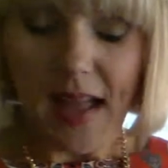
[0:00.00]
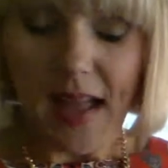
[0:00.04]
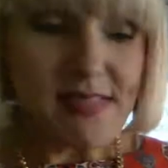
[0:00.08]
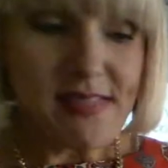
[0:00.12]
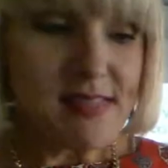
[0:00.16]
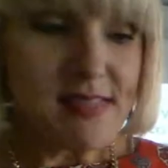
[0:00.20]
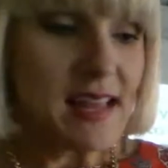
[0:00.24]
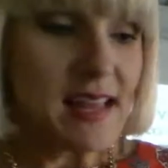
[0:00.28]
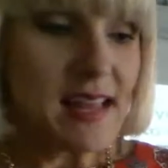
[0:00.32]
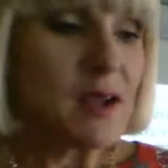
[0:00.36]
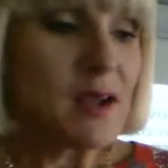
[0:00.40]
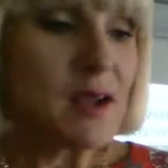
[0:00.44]

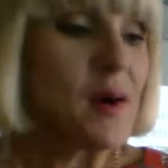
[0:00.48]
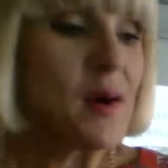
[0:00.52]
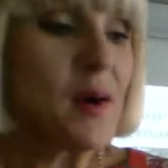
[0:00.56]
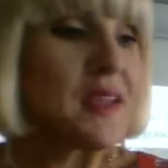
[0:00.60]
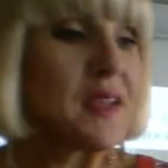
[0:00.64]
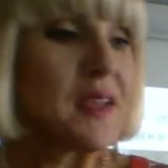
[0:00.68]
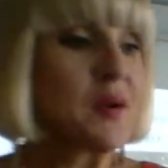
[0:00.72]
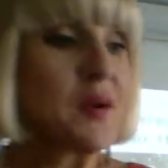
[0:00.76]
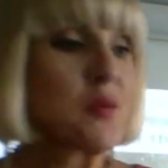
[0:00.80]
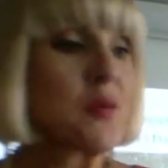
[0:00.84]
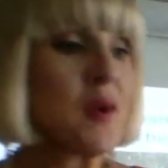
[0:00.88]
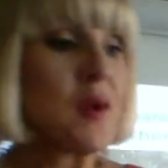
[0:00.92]
And then I
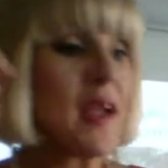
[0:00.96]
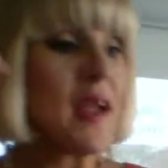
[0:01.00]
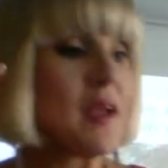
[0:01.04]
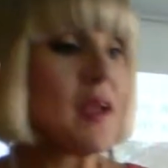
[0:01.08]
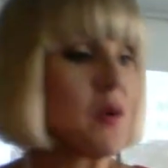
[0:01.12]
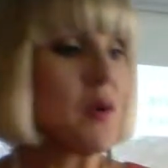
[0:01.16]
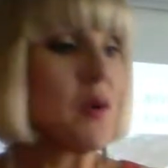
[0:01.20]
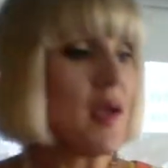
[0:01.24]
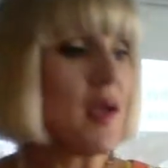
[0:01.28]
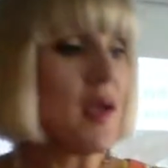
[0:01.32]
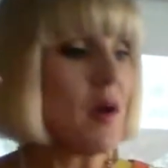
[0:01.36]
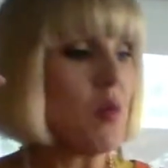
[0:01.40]
want you to
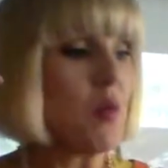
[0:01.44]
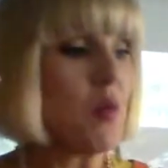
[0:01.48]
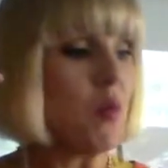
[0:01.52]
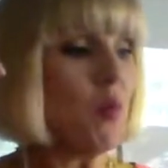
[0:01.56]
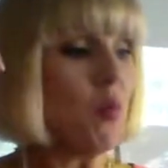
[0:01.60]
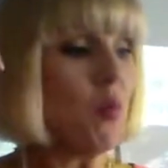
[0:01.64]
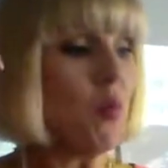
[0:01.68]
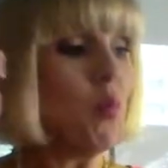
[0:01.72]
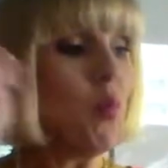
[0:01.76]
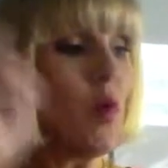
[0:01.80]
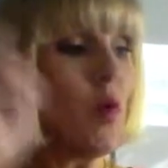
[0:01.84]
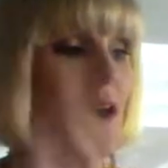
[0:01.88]
write
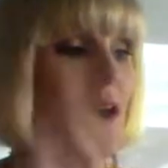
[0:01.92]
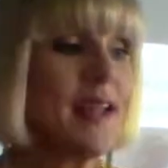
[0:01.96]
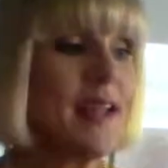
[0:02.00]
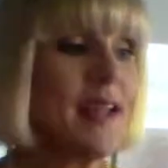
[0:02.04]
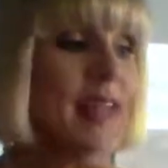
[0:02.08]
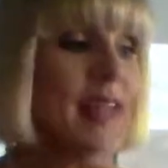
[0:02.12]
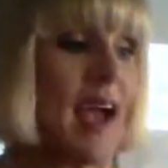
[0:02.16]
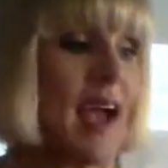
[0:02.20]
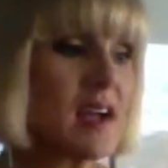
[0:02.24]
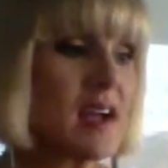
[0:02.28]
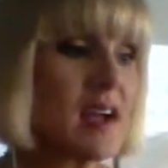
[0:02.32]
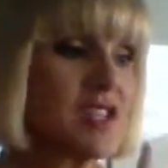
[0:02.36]
one
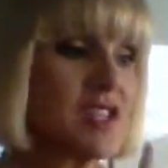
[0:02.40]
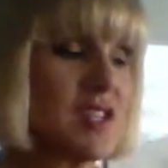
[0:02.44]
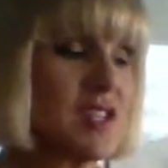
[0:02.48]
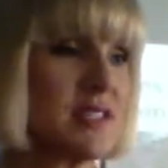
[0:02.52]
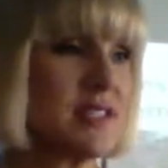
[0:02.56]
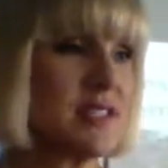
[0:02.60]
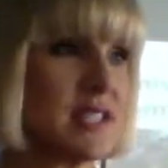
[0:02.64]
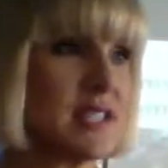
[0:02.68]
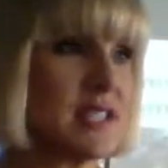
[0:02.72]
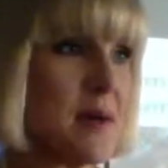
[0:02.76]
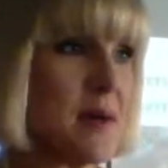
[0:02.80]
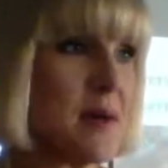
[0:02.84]
action
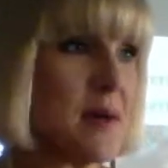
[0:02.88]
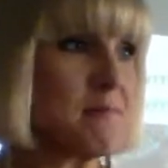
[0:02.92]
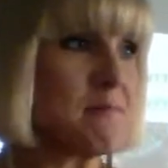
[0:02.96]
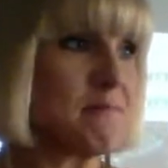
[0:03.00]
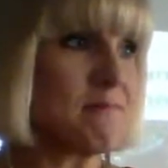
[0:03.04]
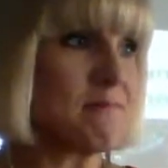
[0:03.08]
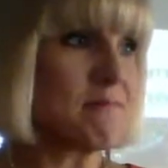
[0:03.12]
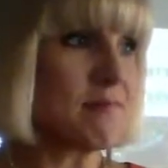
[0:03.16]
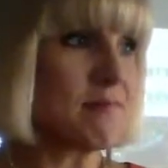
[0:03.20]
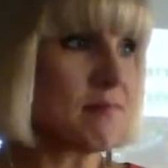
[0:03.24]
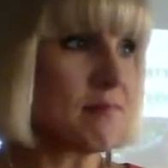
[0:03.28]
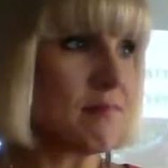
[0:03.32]
step
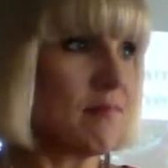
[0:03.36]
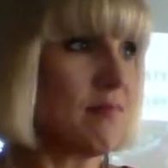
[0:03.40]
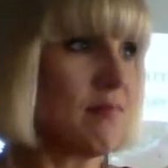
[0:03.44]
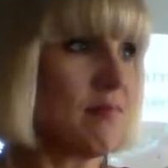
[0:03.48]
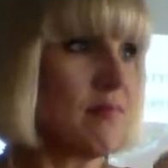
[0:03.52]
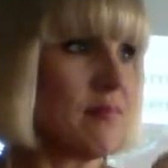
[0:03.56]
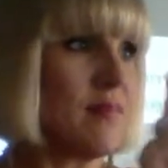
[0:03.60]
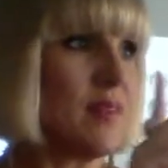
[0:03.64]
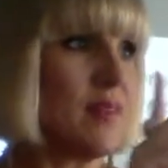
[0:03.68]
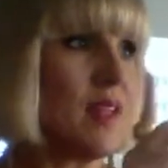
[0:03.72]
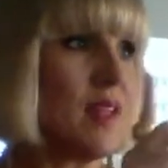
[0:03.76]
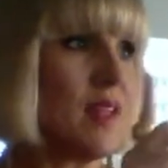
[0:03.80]

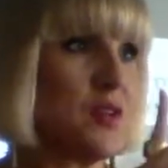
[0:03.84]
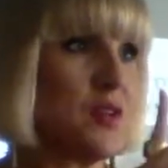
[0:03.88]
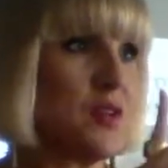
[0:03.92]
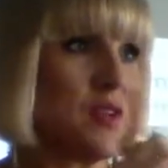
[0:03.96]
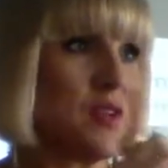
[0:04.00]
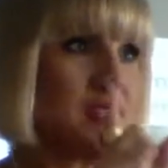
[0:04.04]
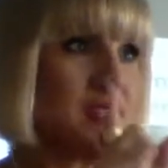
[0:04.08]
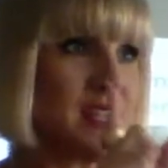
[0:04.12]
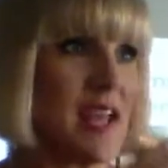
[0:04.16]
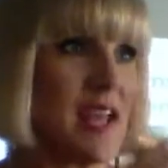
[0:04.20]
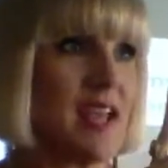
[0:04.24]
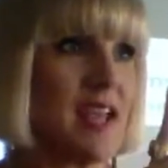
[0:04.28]
that
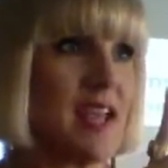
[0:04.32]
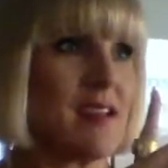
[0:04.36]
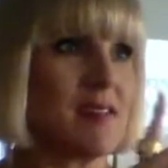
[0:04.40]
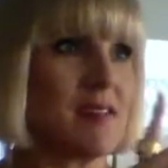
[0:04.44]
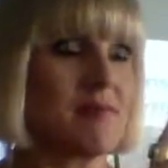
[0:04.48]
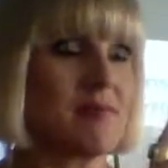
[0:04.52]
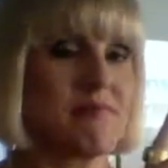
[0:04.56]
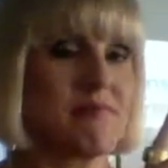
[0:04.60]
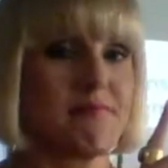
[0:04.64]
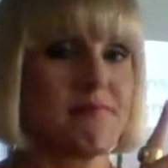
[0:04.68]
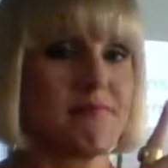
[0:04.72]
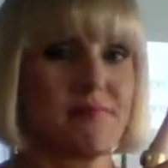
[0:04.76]
you could
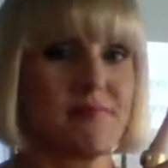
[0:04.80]
take.